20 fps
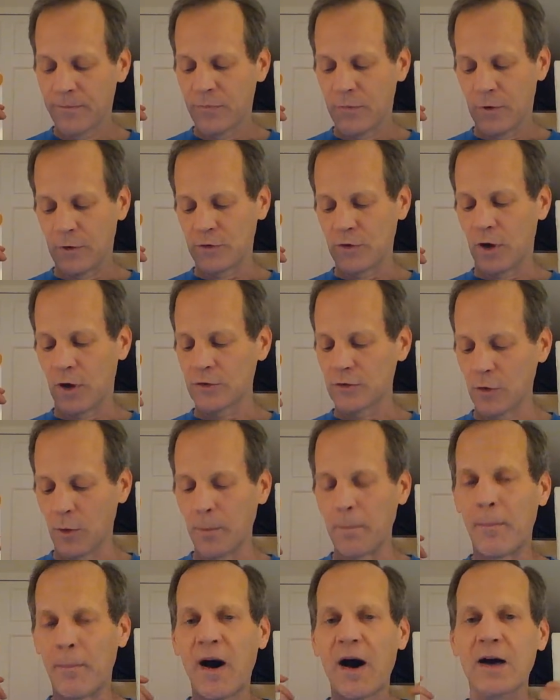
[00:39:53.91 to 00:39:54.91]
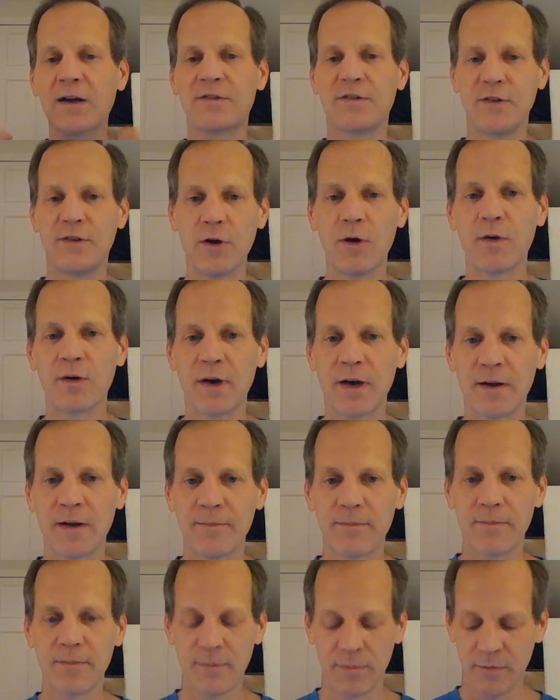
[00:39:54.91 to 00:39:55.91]
There's also bhakti yoga,
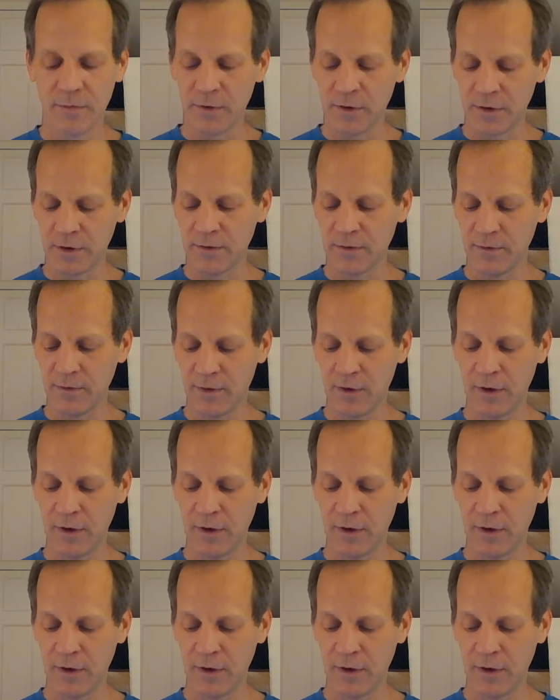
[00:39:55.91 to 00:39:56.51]
the